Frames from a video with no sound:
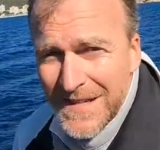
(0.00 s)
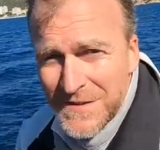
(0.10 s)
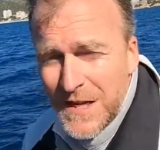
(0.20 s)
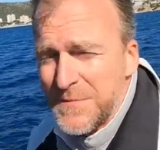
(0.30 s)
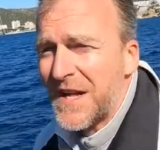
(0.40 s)

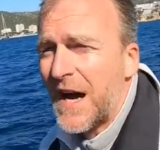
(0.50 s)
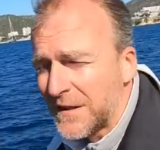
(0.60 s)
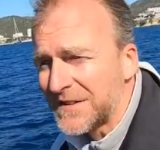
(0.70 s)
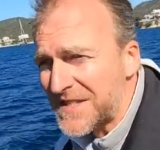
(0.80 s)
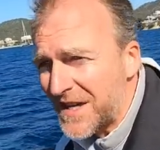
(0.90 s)
in terms of the
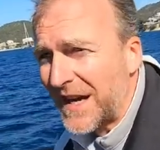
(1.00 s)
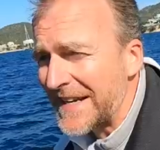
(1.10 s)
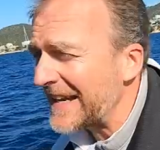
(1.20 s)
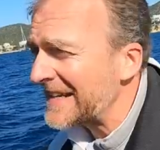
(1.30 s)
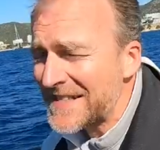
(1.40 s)
whole
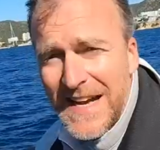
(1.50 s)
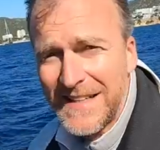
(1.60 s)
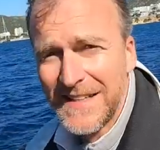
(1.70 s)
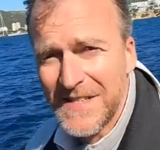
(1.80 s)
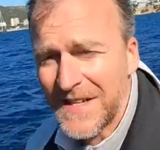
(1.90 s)
design
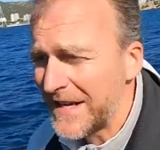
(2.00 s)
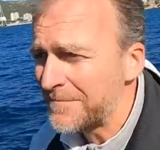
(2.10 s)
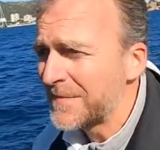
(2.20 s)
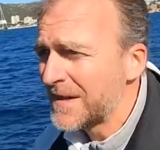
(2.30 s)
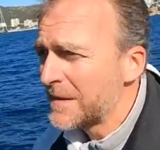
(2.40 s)
exactly the
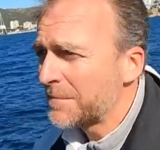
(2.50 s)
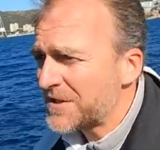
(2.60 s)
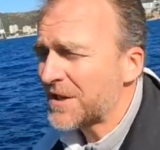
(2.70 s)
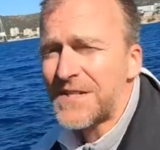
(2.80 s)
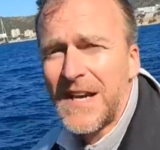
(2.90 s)
same,
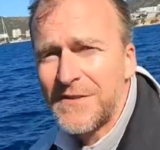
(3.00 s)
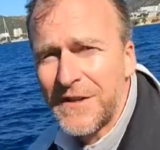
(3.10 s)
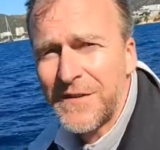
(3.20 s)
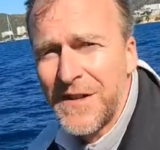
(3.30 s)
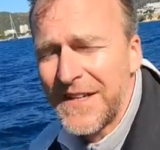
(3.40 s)
but just how
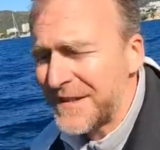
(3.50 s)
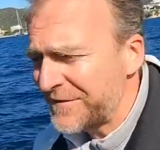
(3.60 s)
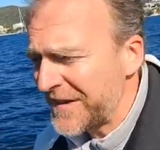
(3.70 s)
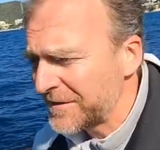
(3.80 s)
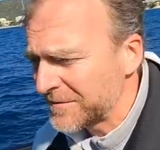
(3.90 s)
different they can
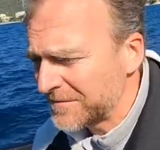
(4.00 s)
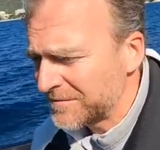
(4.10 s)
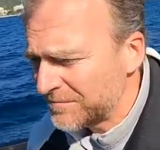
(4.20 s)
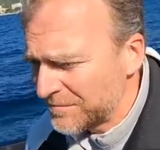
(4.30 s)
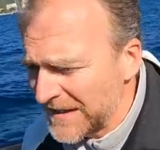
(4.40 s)
feel.
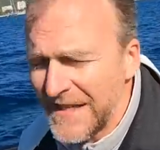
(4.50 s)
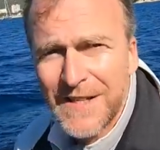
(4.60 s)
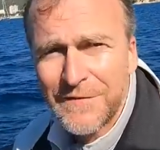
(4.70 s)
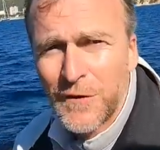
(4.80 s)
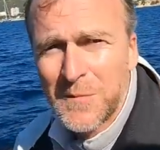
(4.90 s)
Really
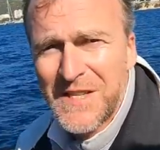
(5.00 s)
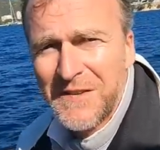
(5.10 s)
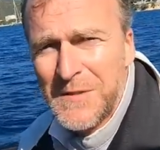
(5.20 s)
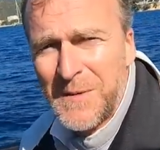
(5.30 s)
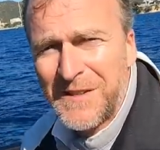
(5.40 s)

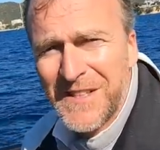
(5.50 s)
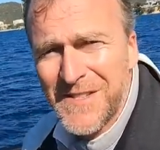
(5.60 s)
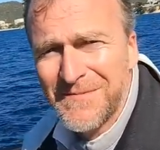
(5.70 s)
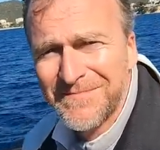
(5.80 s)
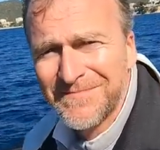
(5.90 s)
informative experience.